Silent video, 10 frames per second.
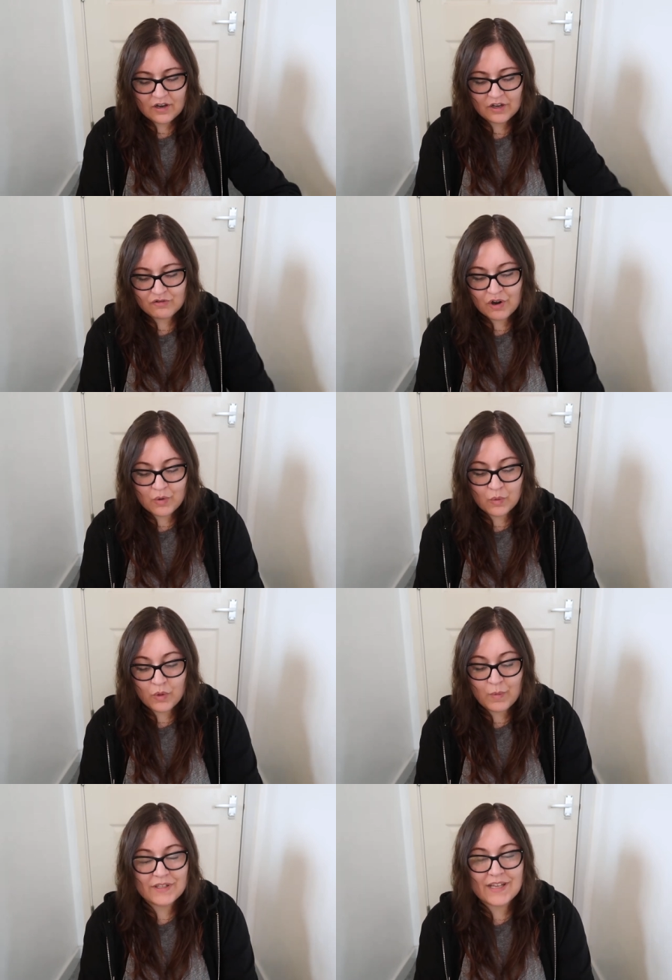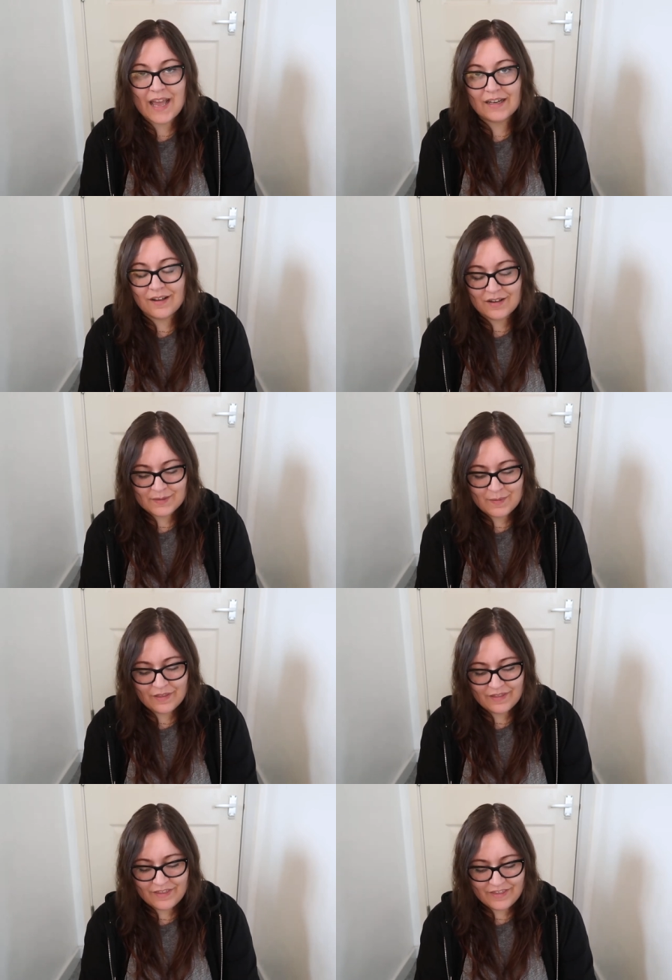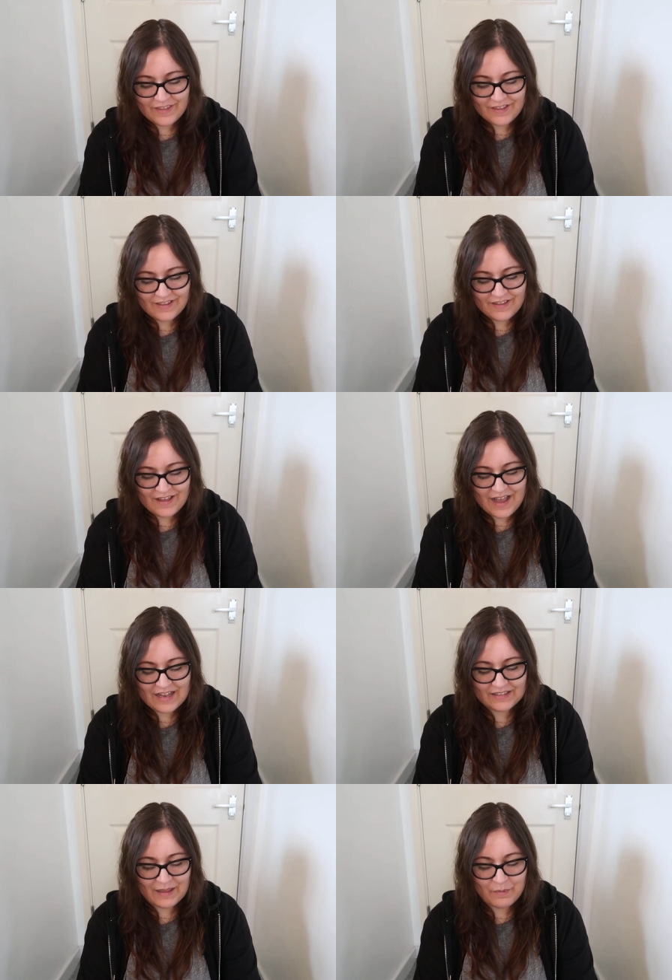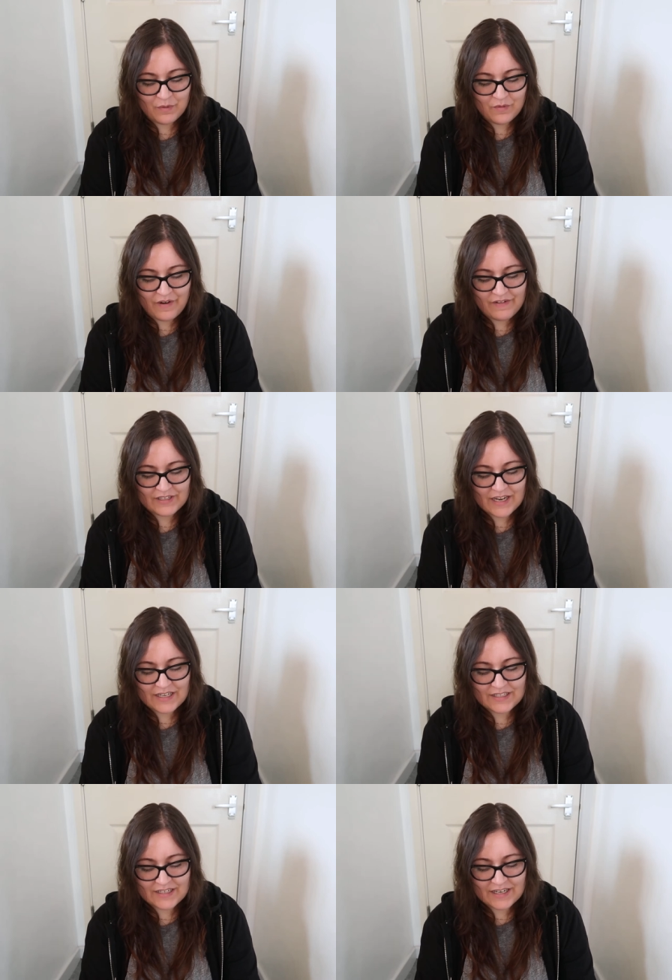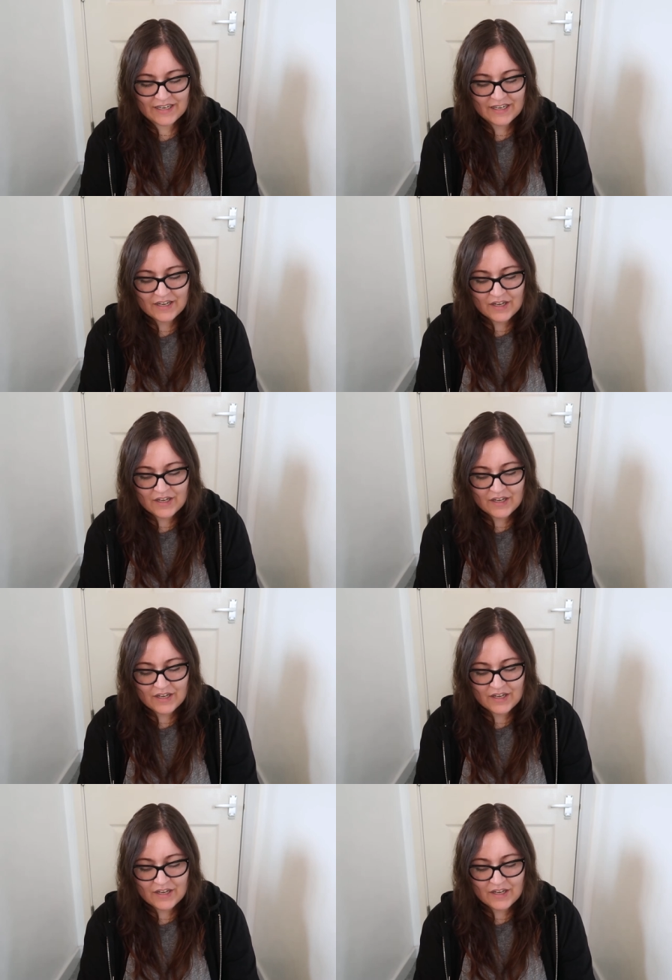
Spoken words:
I drank all the ones I had last month, and they were all very tasty.